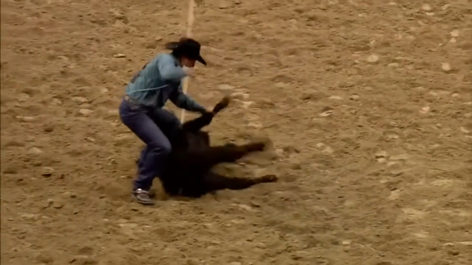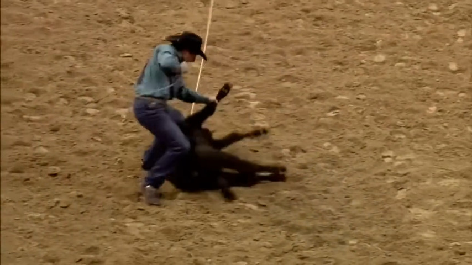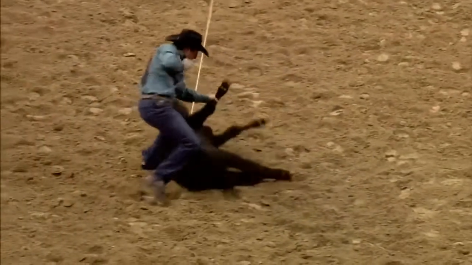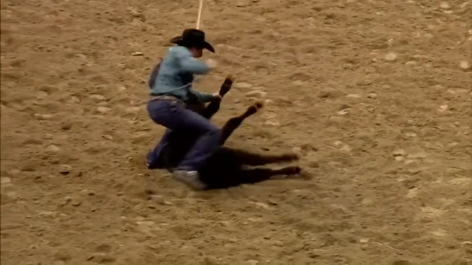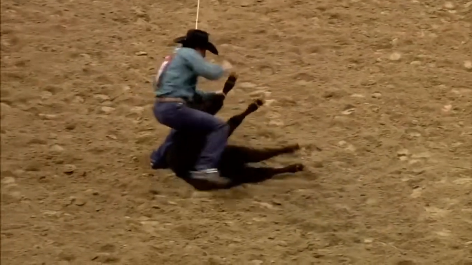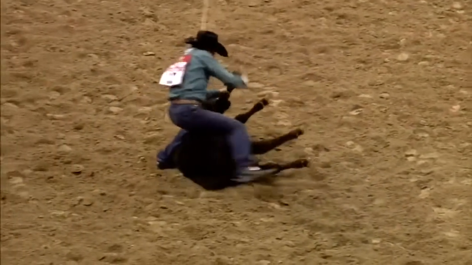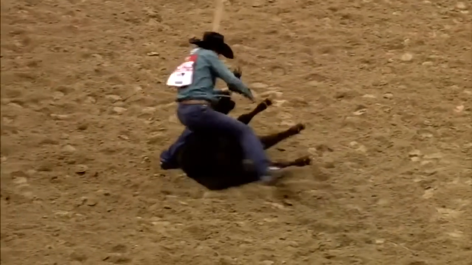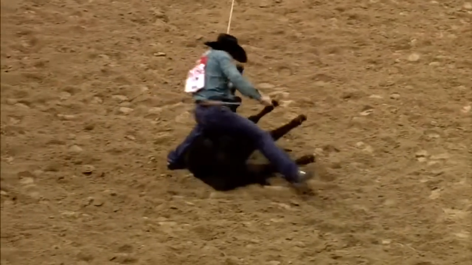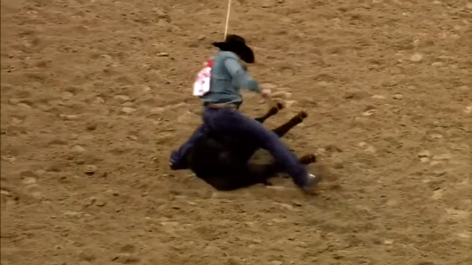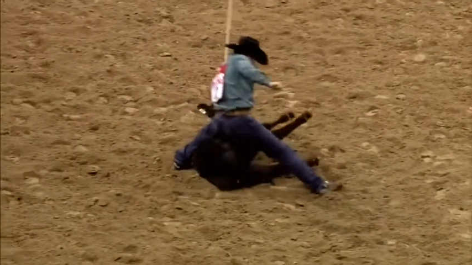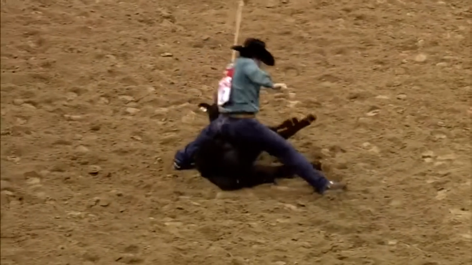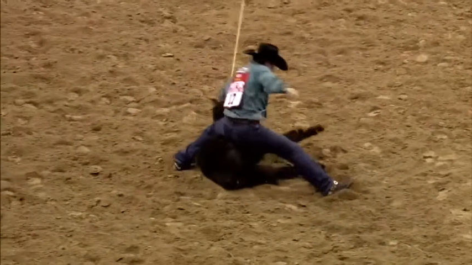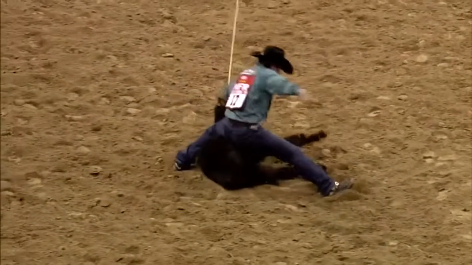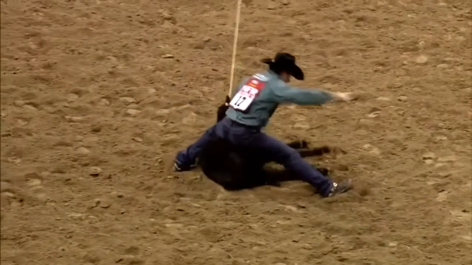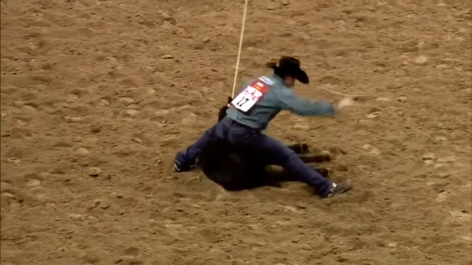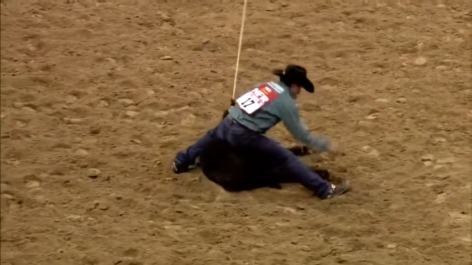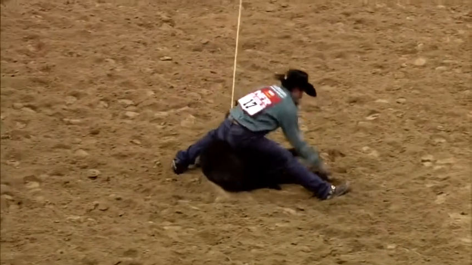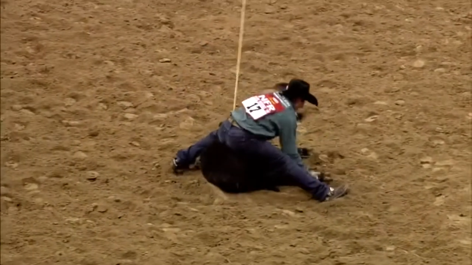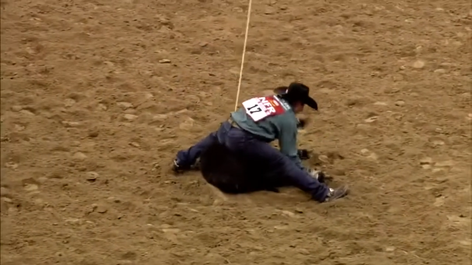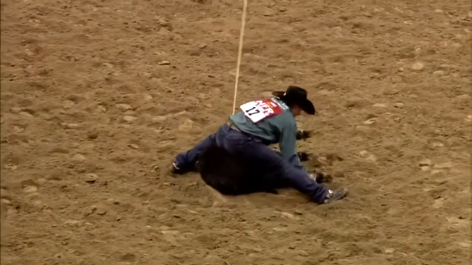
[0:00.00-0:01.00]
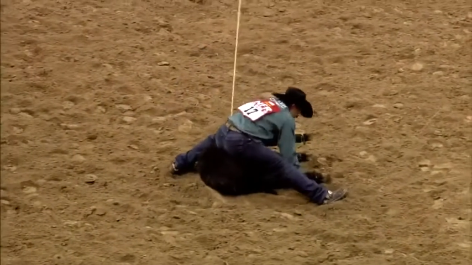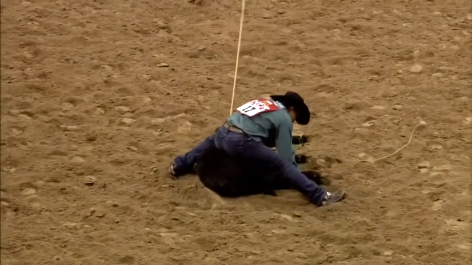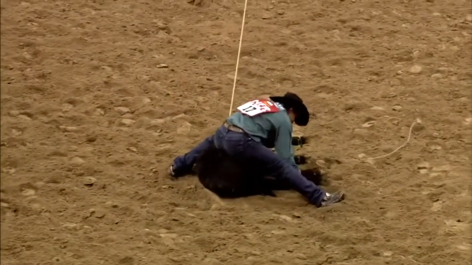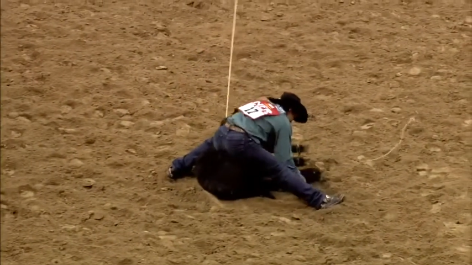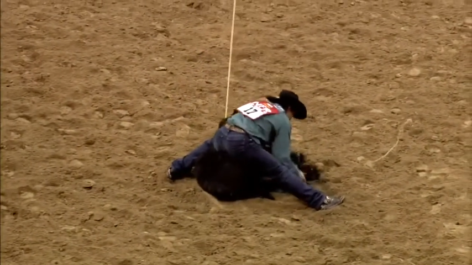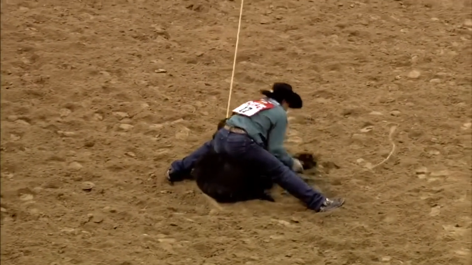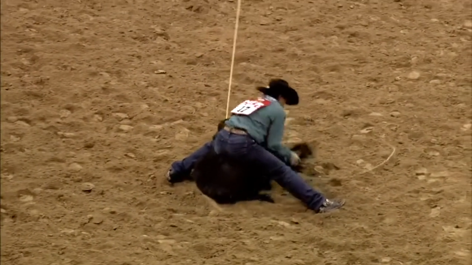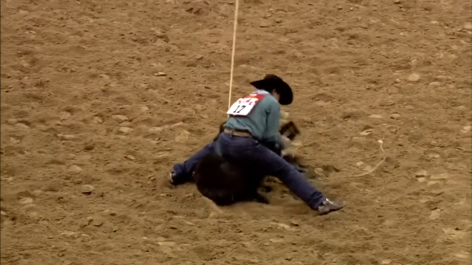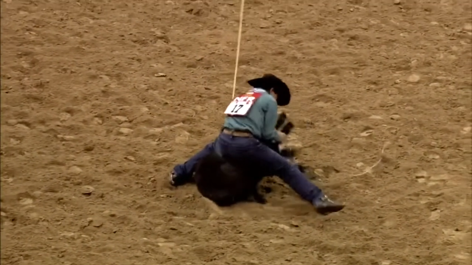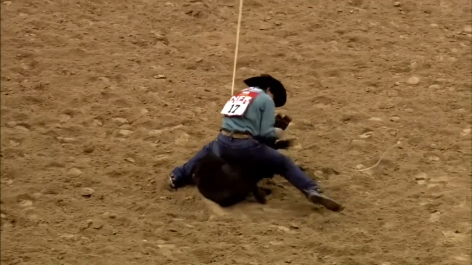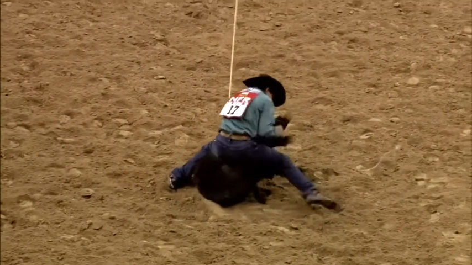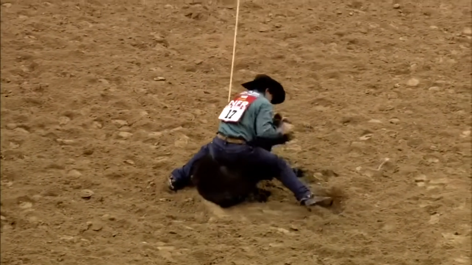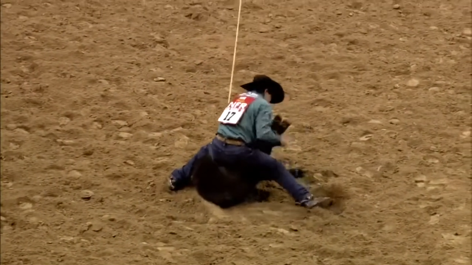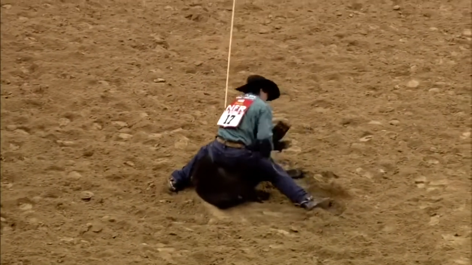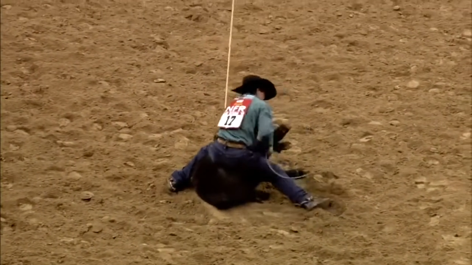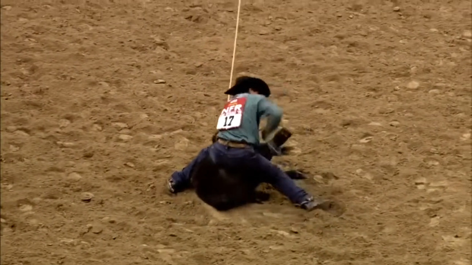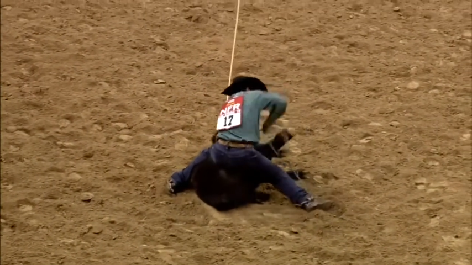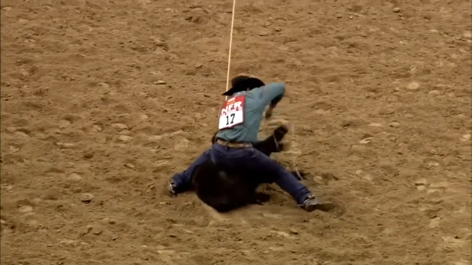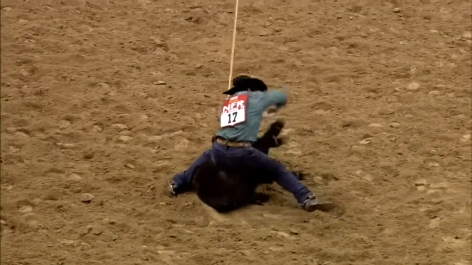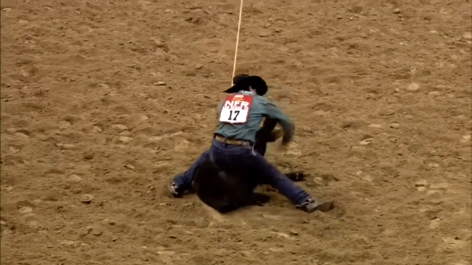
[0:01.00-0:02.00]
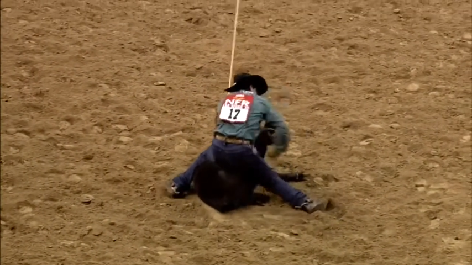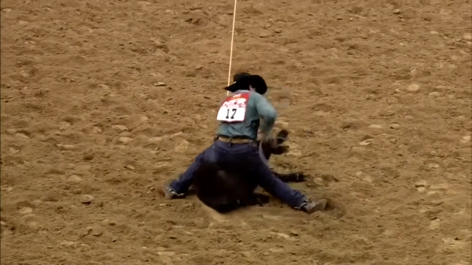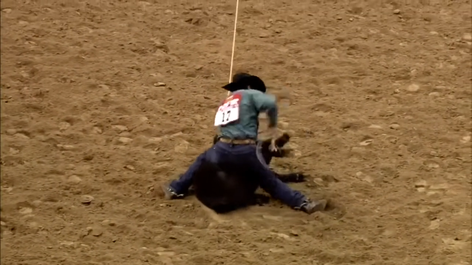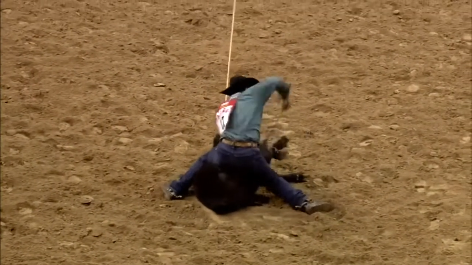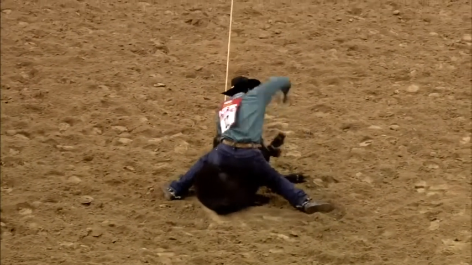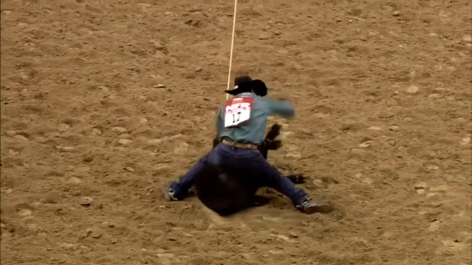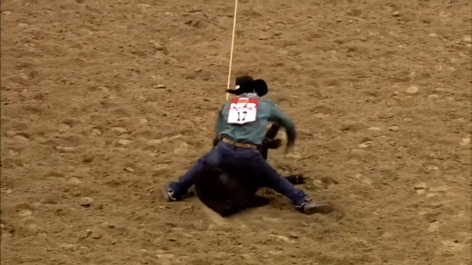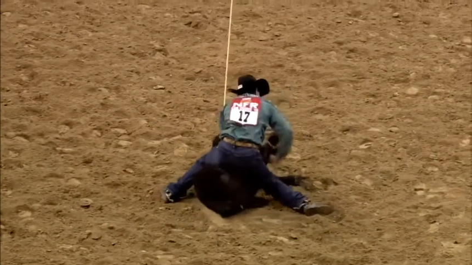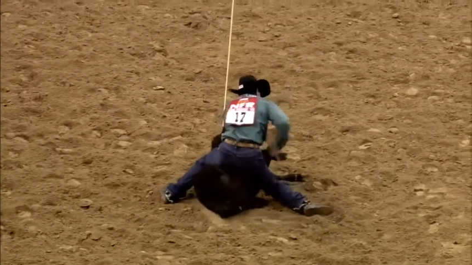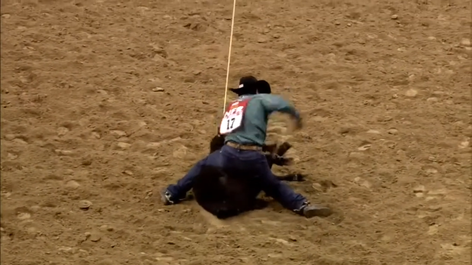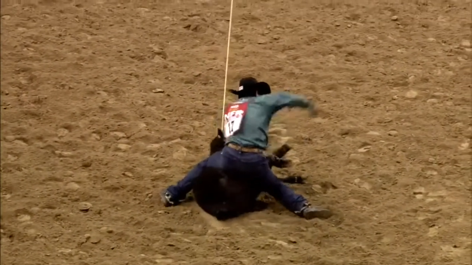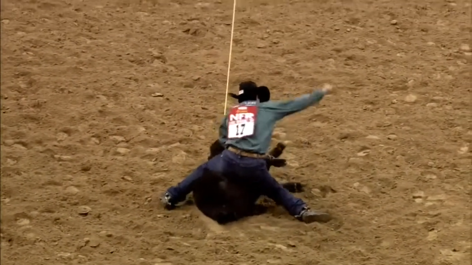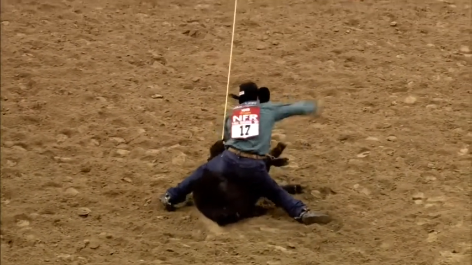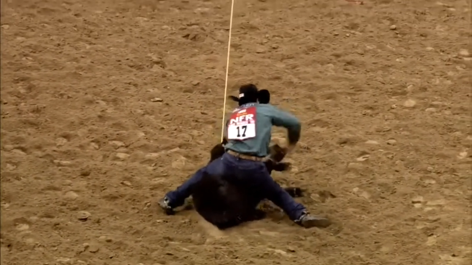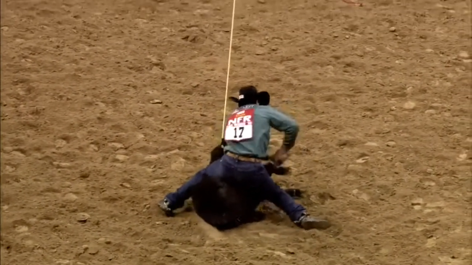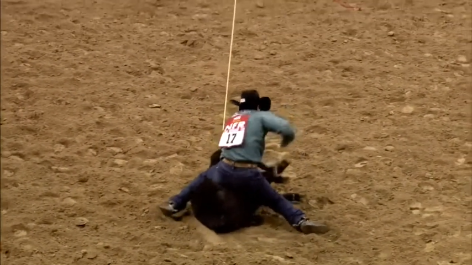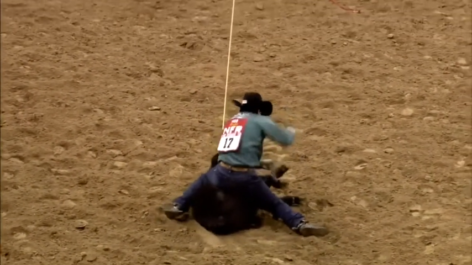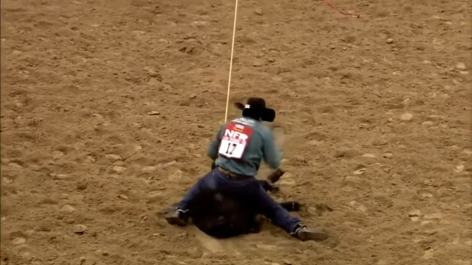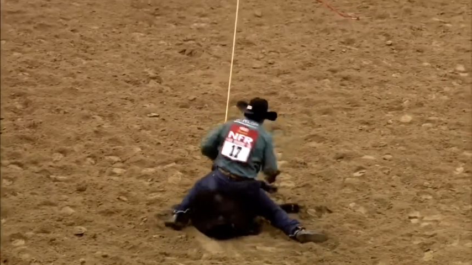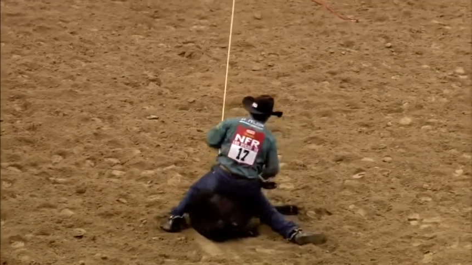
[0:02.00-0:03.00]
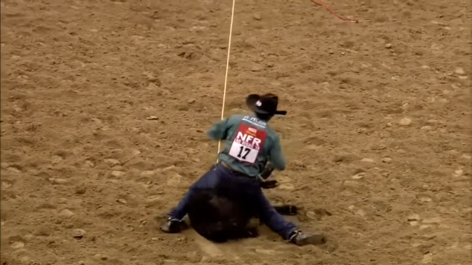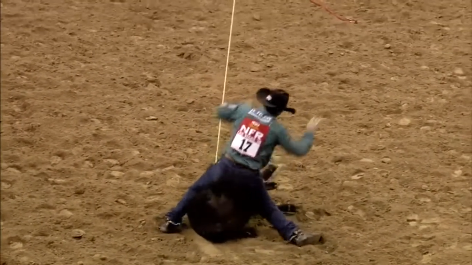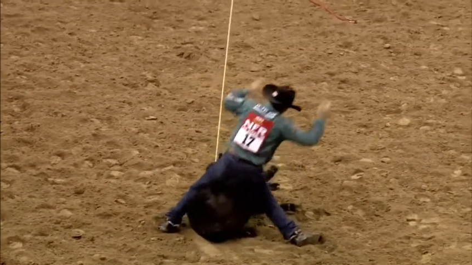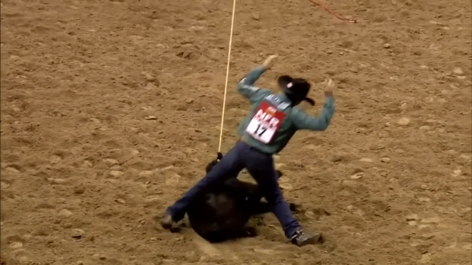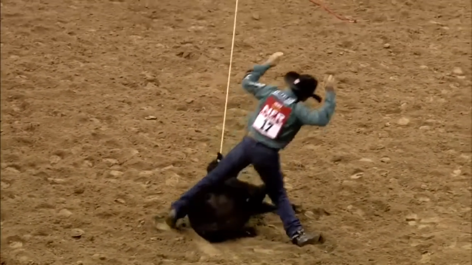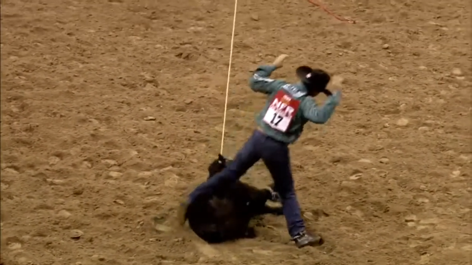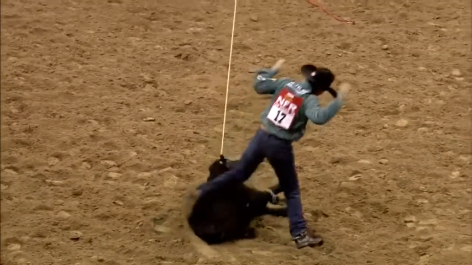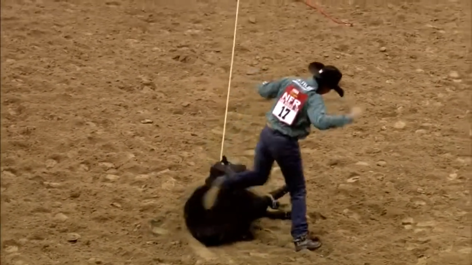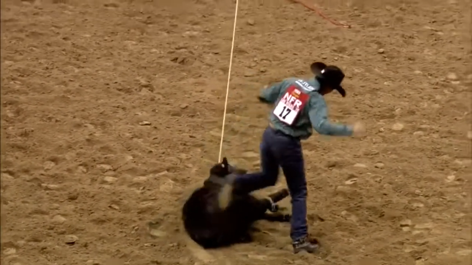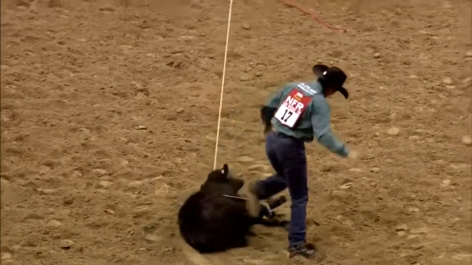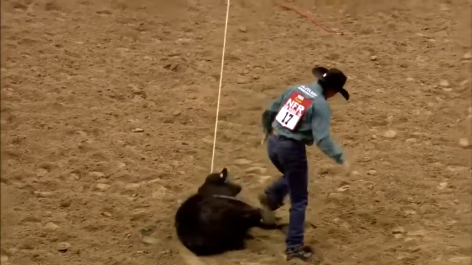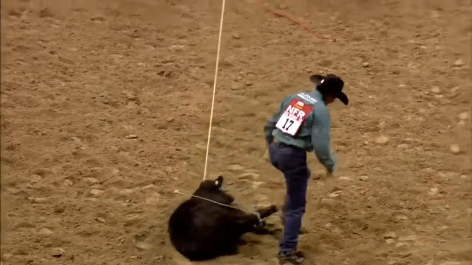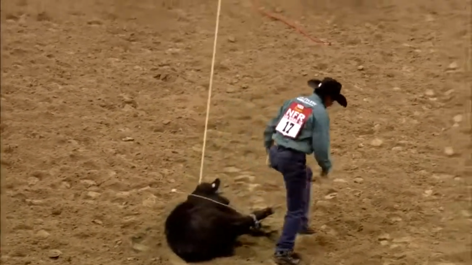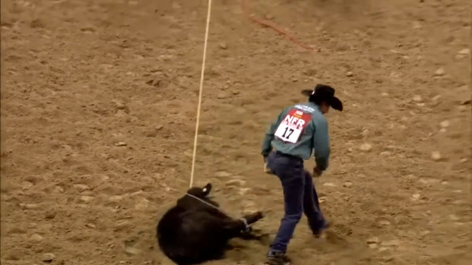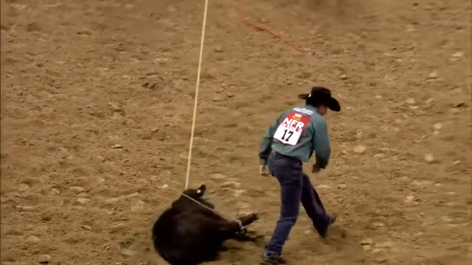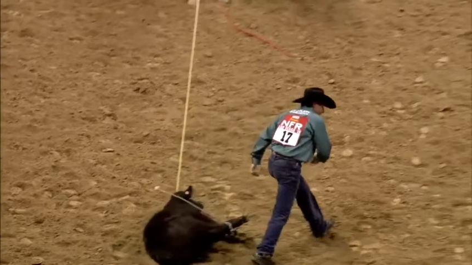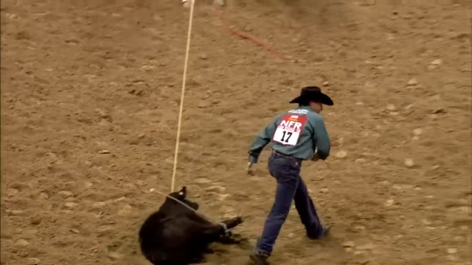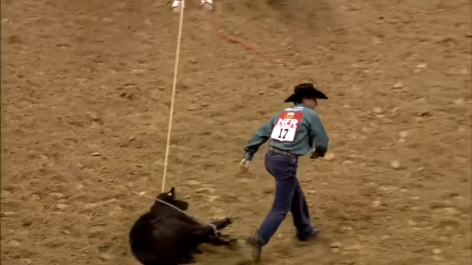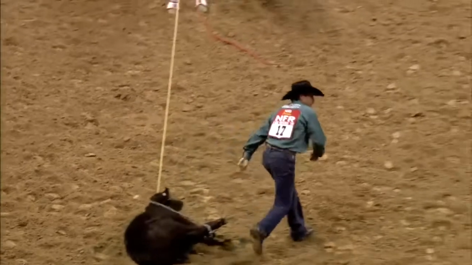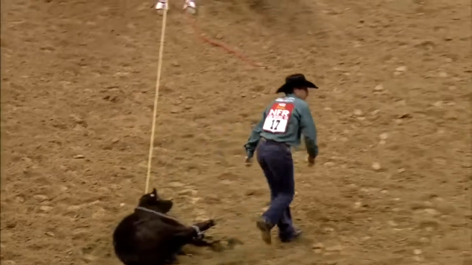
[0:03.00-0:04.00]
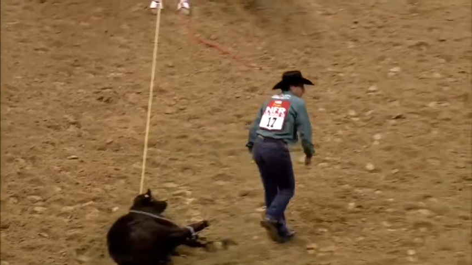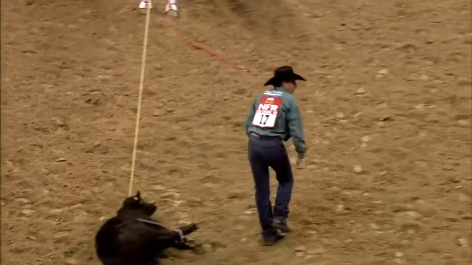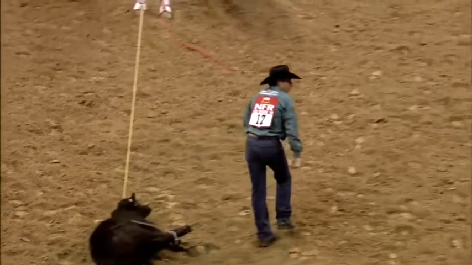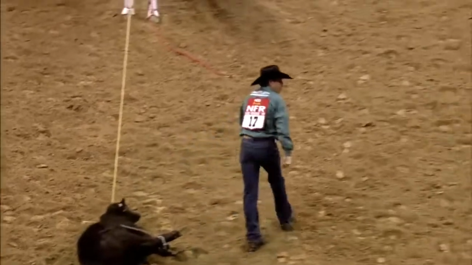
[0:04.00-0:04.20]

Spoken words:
[unreadable: no face in view]